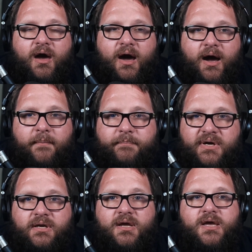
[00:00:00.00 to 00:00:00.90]

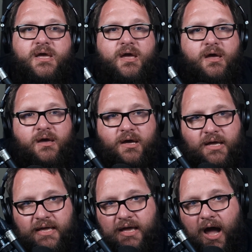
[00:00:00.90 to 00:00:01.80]
But
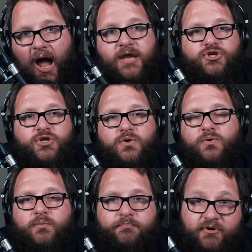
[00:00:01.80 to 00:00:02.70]
I
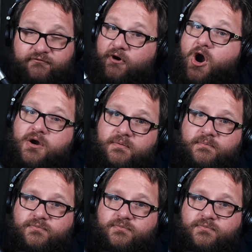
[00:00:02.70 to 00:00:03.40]
do prefer